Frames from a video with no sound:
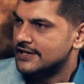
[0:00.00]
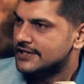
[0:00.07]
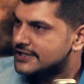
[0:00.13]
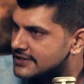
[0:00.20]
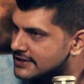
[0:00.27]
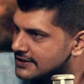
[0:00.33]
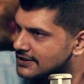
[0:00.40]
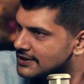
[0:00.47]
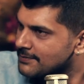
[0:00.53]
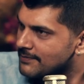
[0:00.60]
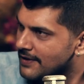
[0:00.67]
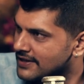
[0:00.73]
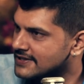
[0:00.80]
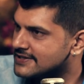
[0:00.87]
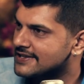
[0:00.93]
ishtu
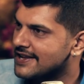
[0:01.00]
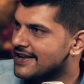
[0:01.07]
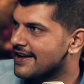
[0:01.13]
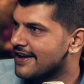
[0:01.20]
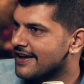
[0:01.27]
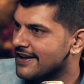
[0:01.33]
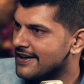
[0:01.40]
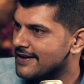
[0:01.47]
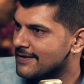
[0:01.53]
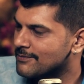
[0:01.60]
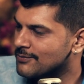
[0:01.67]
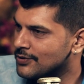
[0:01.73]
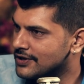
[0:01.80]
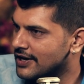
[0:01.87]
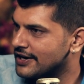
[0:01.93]
manasige
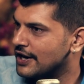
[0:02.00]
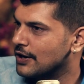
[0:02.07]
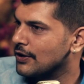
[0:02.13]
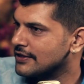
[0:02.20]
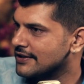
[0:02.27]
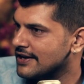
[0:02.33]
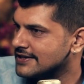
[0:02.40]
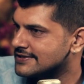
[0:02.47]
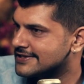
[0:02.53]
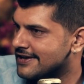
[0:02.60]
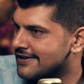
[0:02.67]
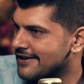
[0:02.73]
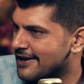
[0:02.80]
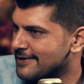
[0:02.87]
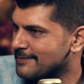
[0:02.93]
muda nidovantha
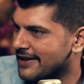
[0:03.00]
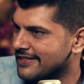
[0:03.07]
sihiyad